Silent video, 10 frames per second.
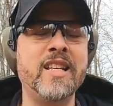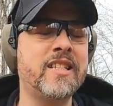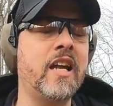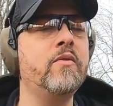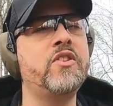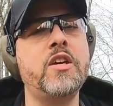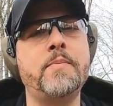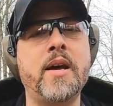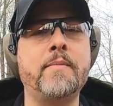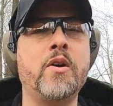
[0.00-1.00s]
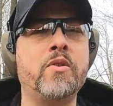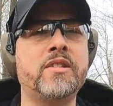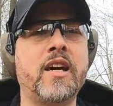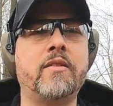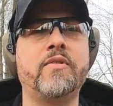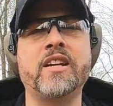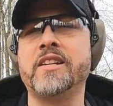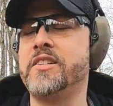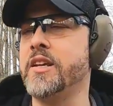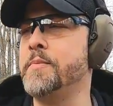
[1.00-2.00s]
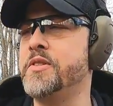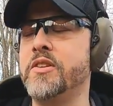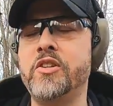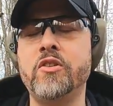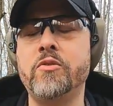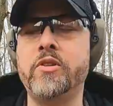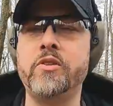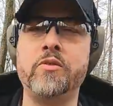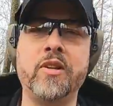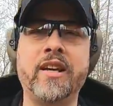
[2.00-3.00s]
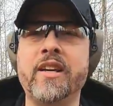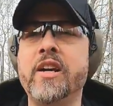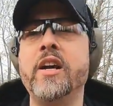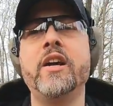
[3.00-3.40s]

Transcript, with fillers: It's kind of a cheap ammo, it's kind of like a substitute to like